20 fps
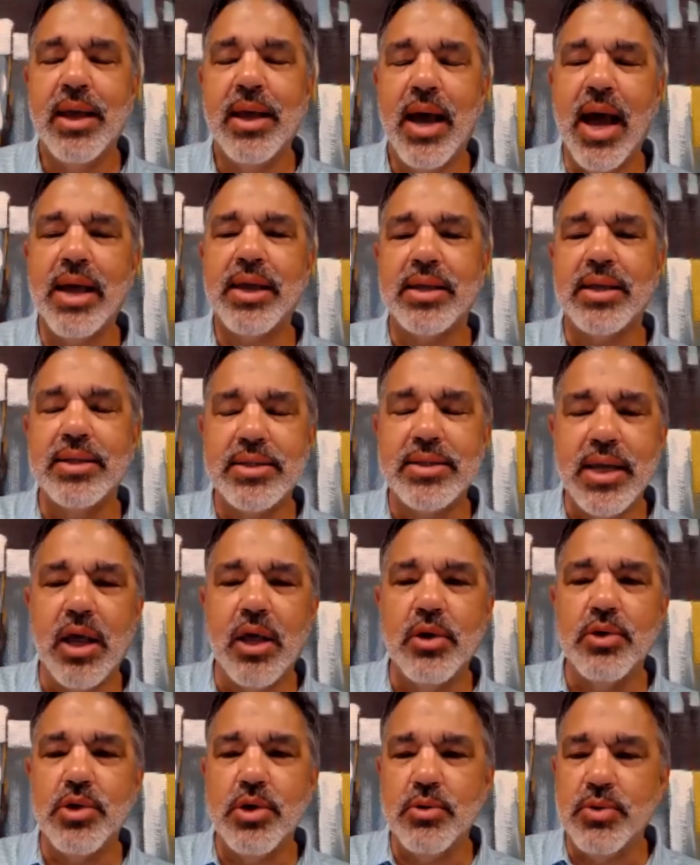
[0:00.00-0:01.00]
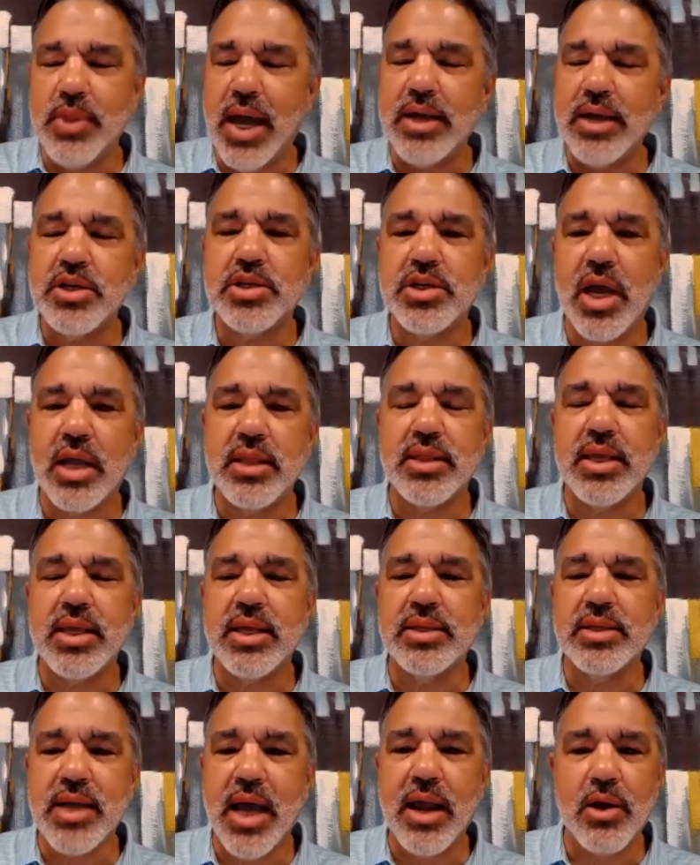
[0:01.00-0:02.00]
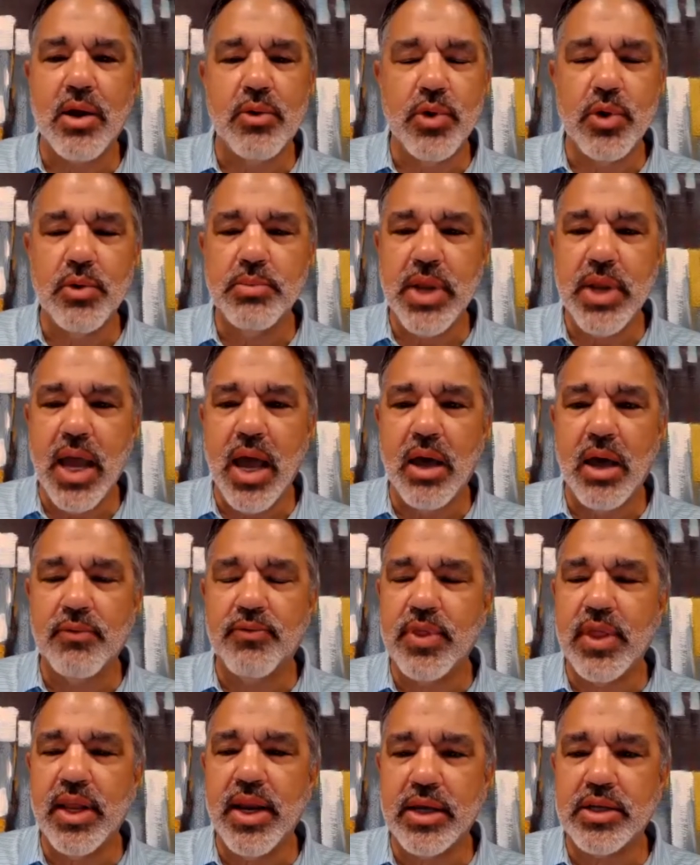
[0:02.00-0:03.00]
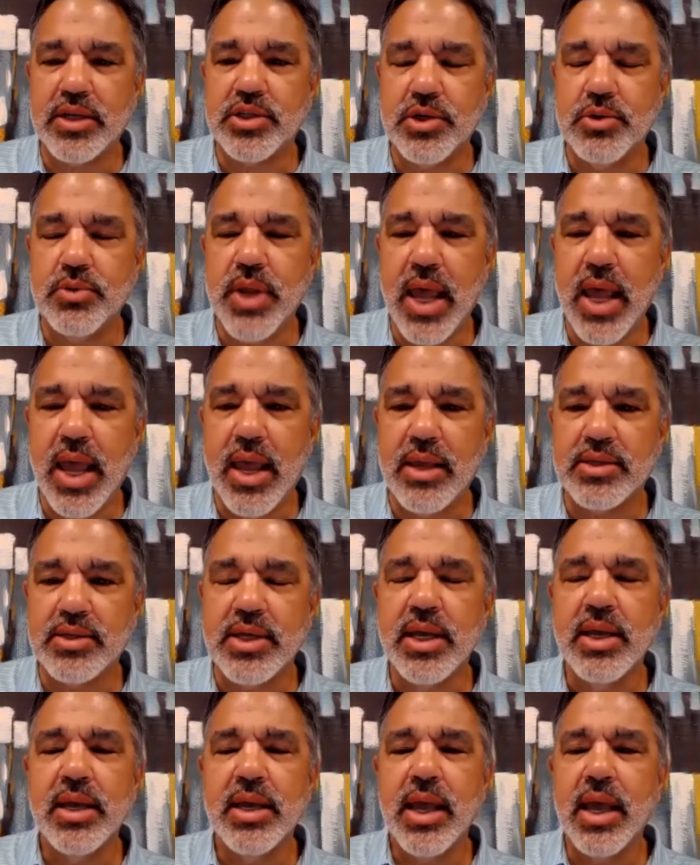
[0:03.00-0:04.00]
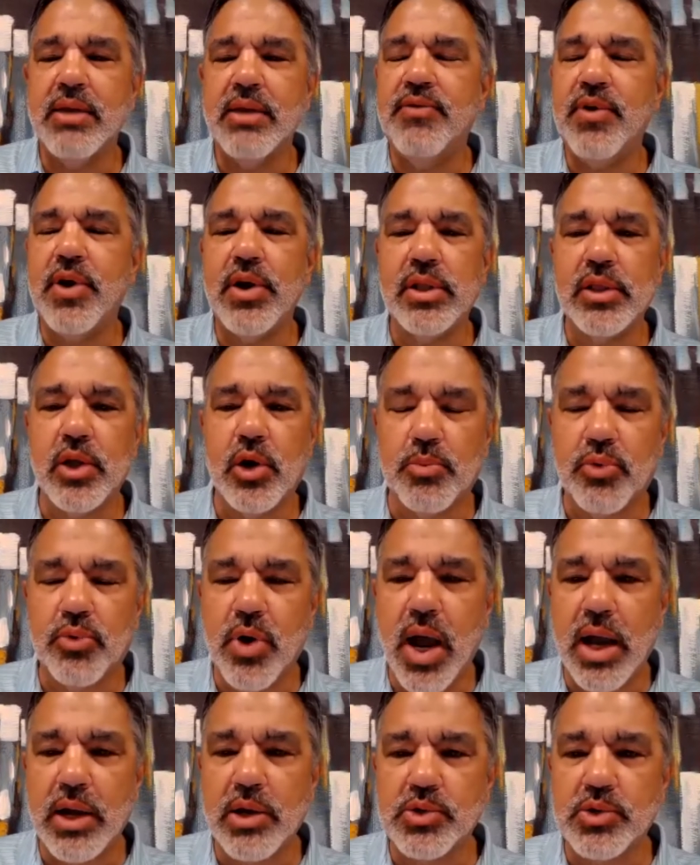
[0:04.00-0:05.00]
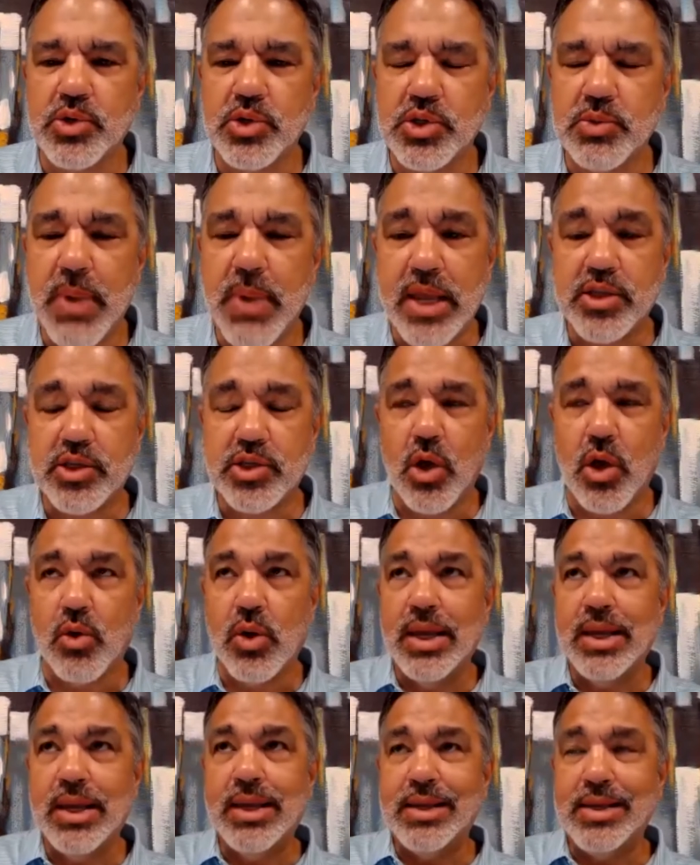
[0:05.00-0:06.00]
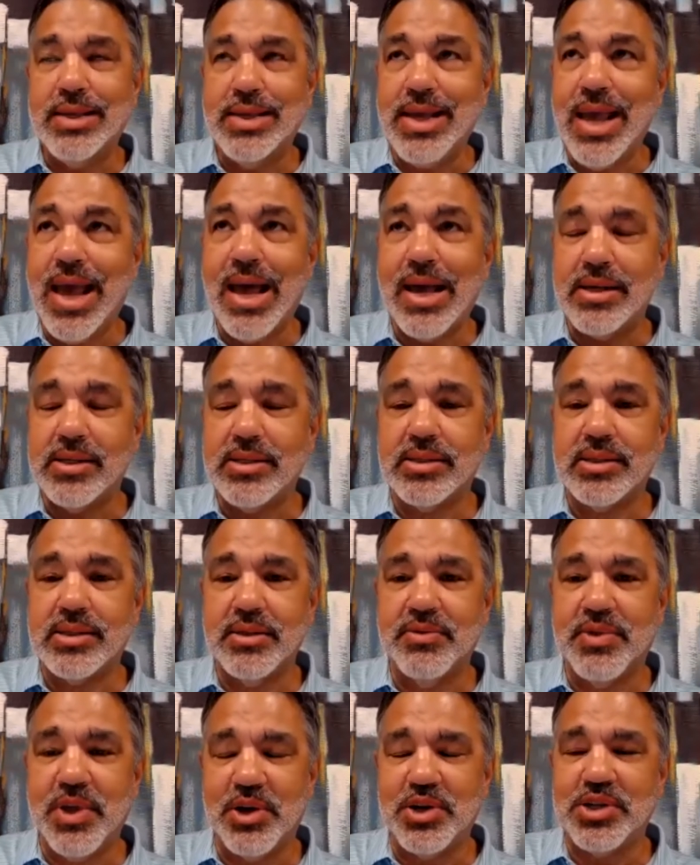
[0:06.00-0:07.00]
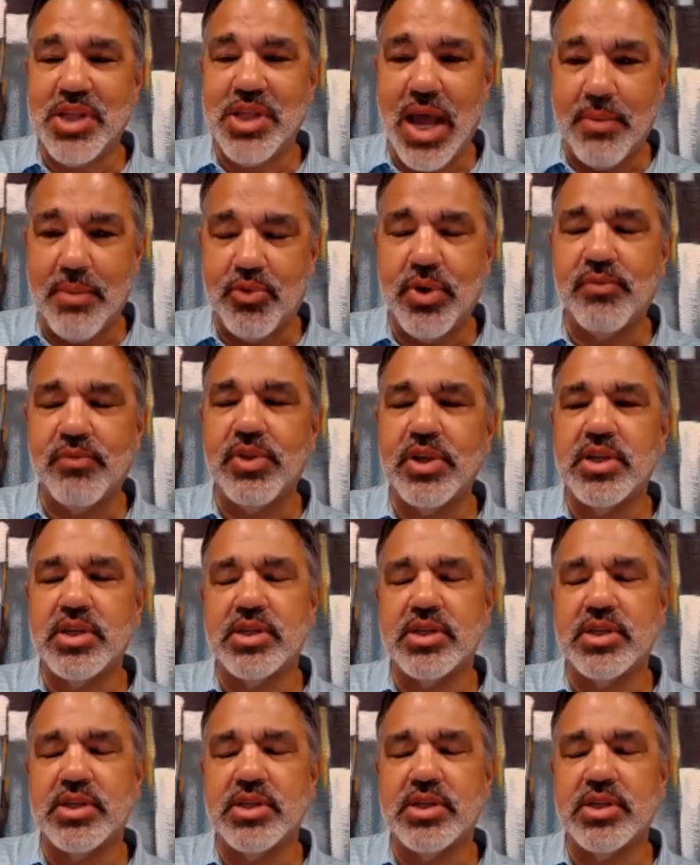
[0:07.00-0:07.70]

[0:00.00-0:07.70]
I can tell you that shut the entire room down for the next 2 days, and very little progress was made. So yes, there's that privilege, et